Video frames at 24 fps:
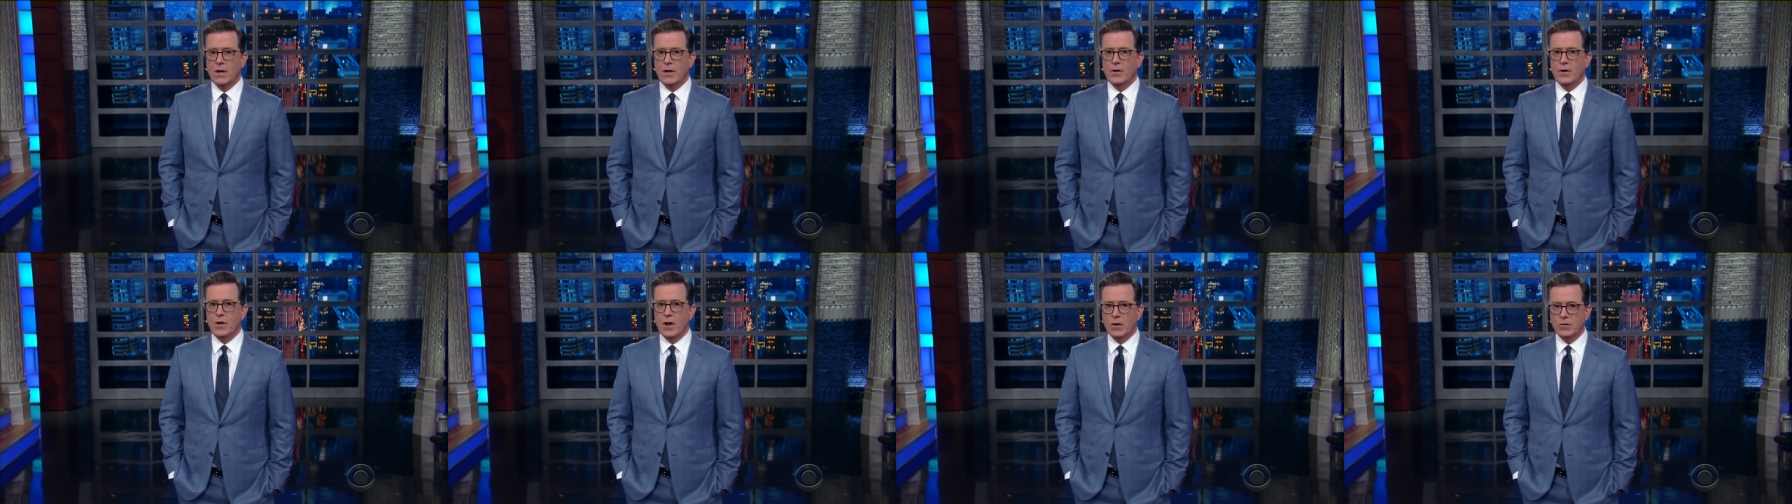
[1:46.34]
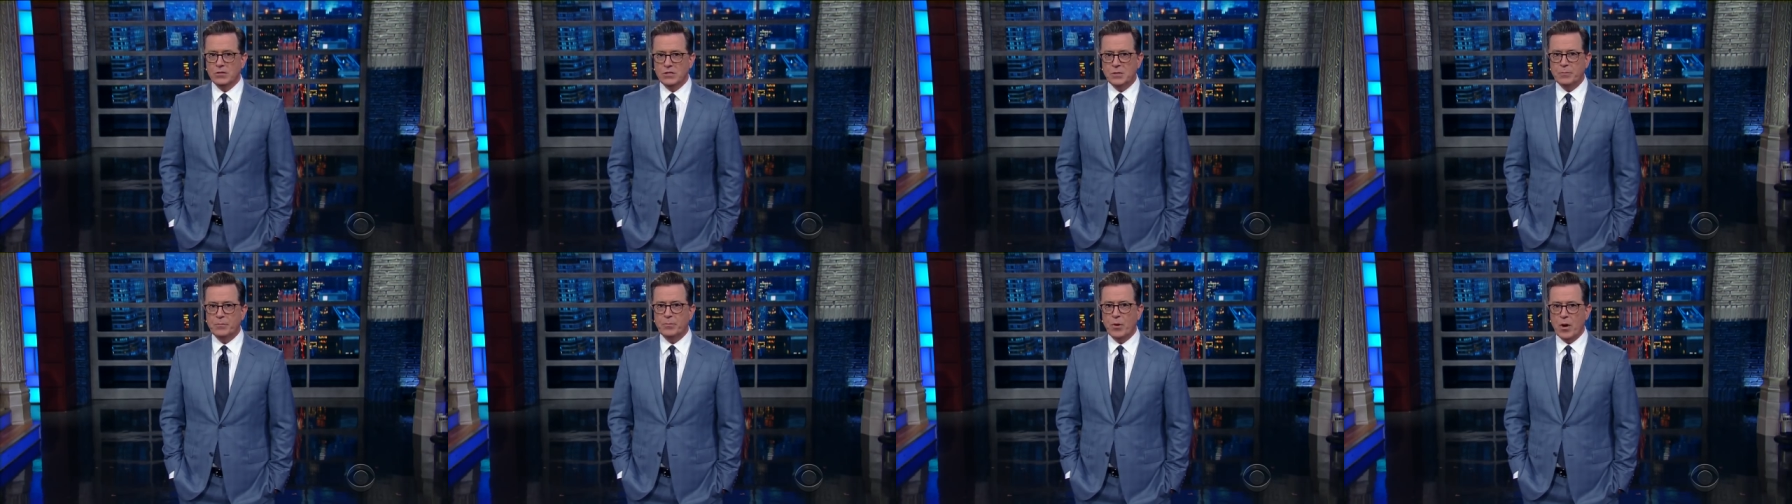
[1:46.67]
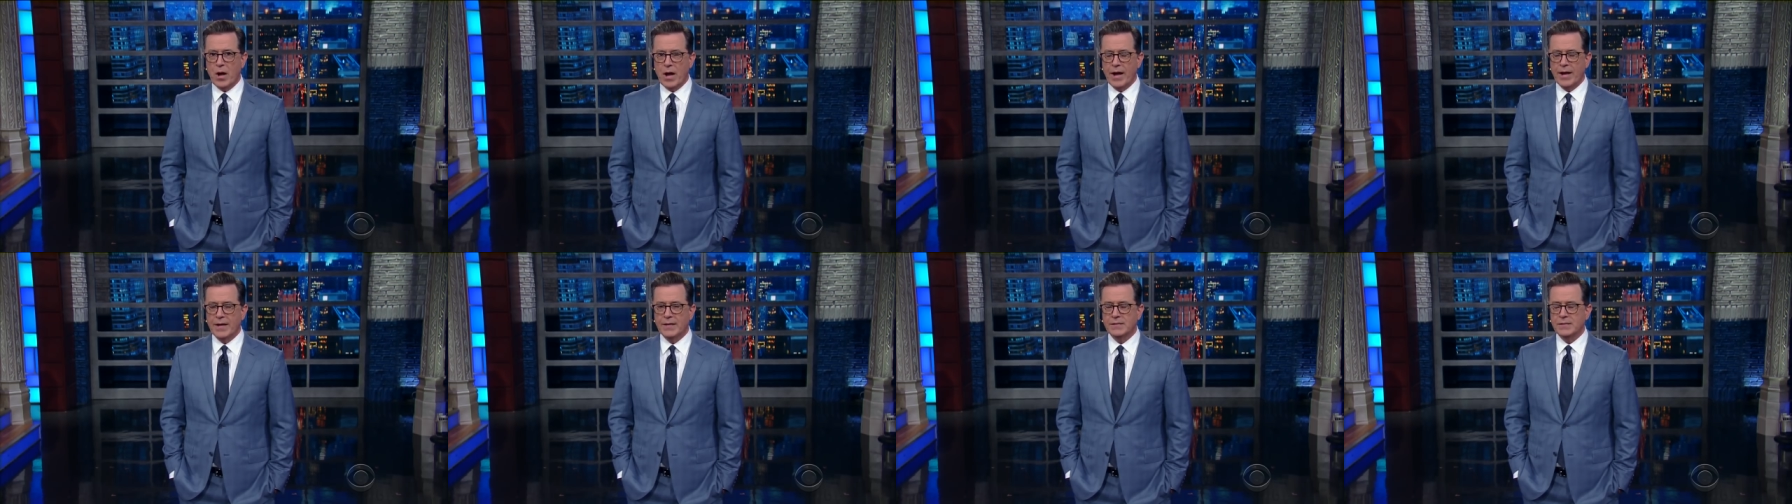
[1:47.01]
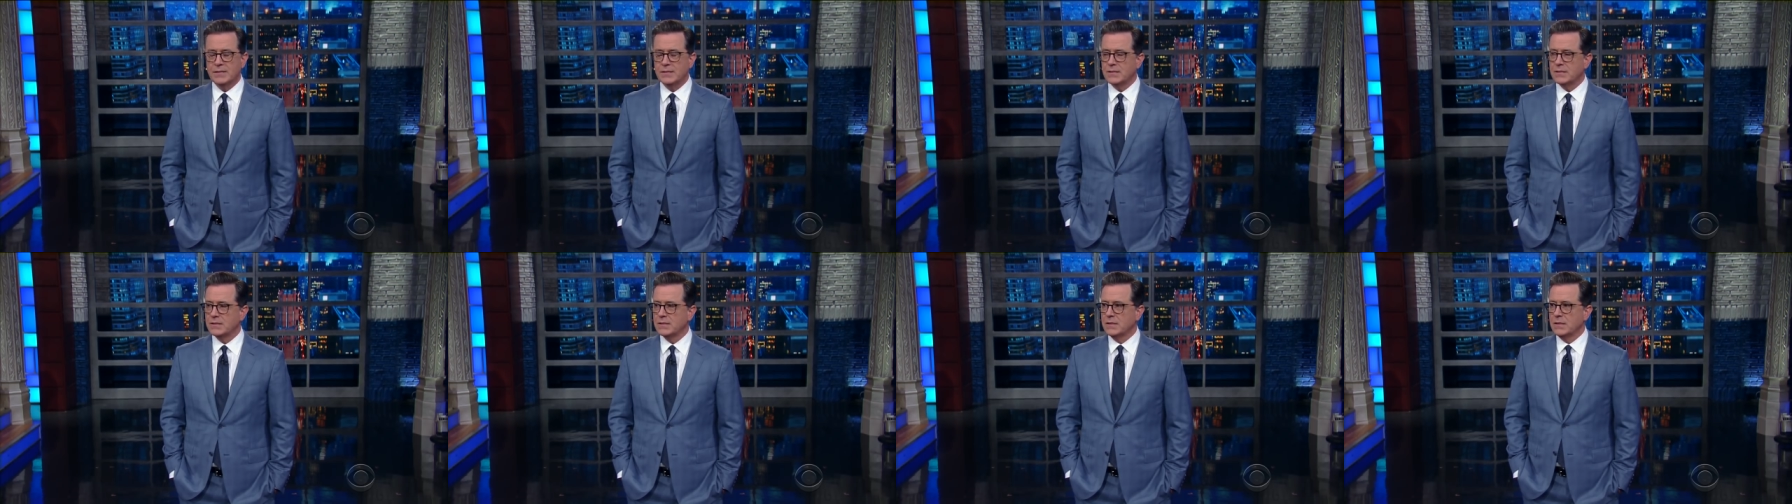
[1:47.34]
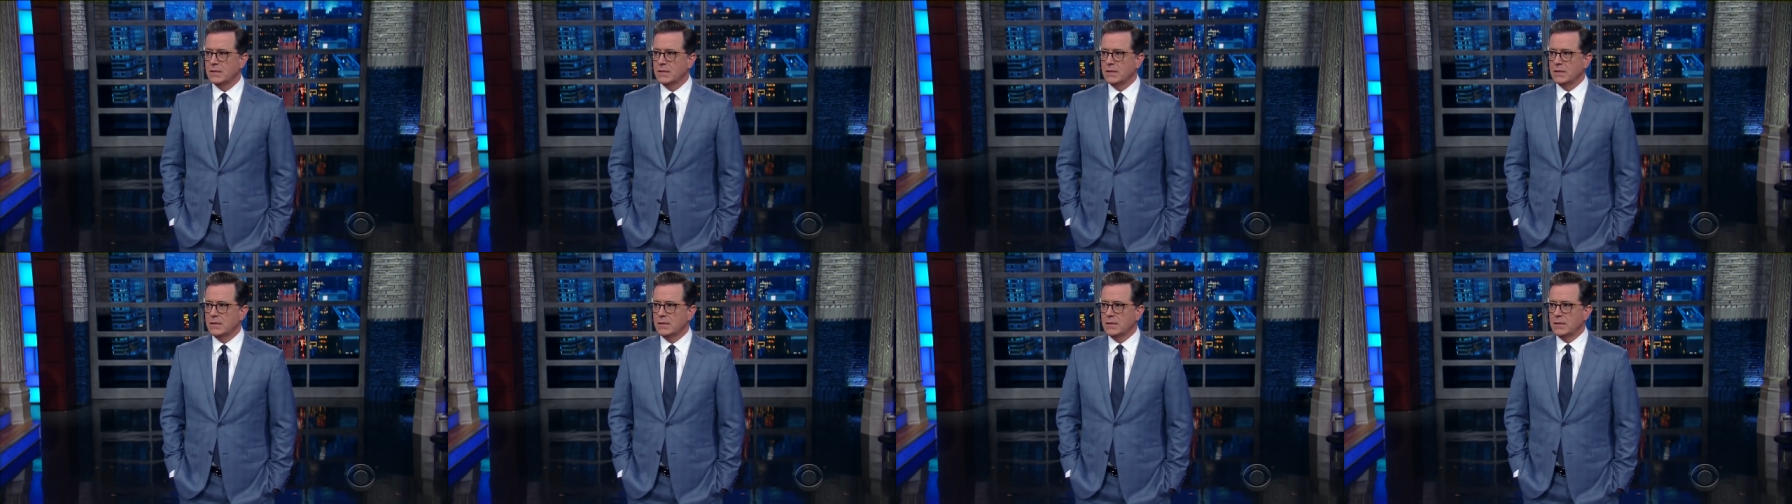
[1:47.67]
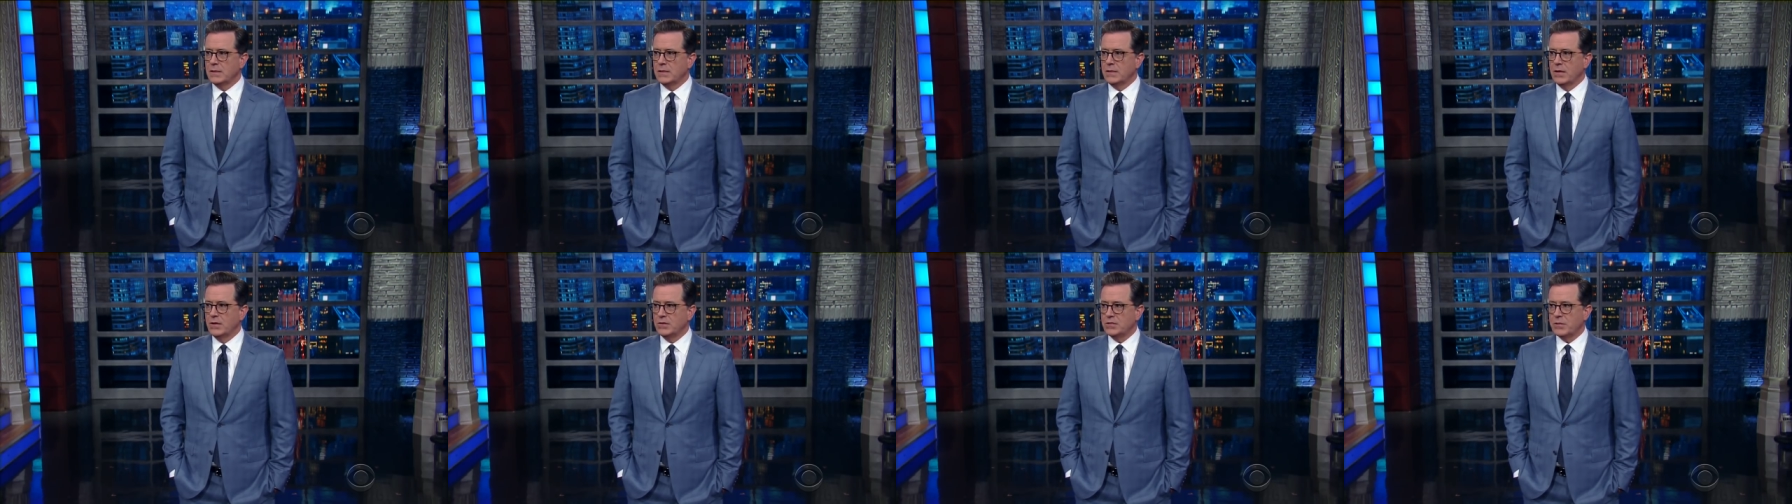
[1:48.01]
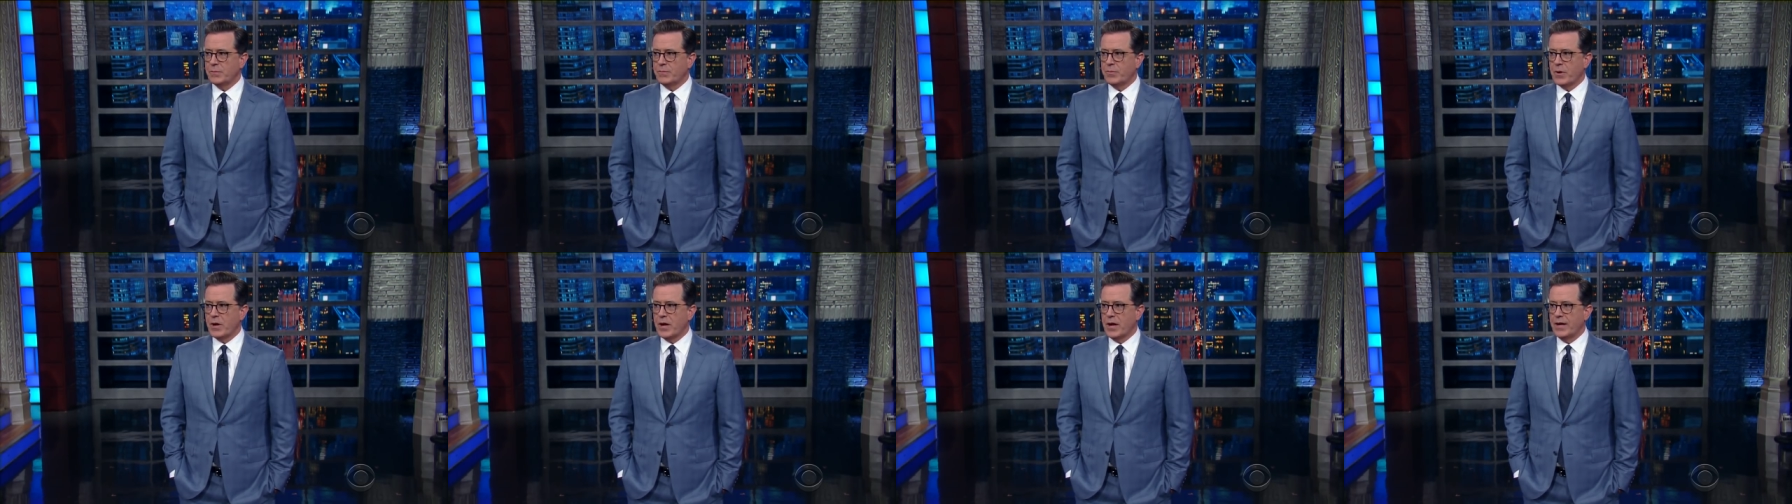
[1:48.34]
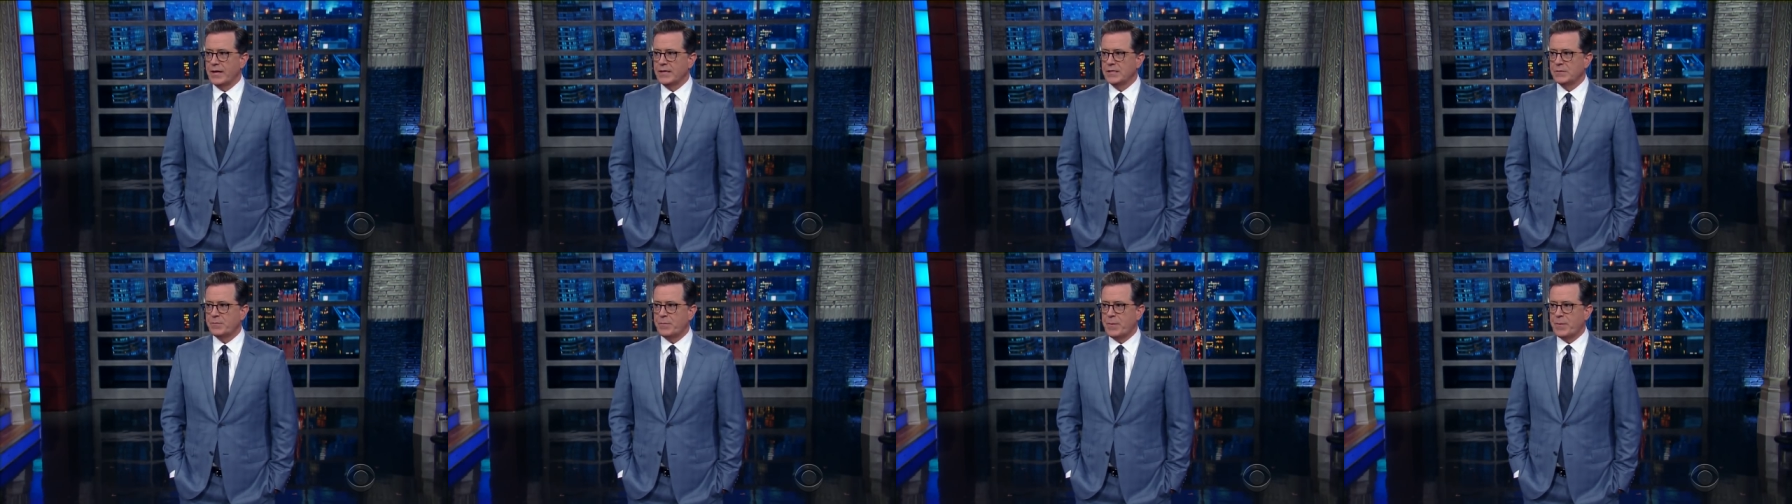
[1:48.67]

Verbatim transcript: No surprise, no surprise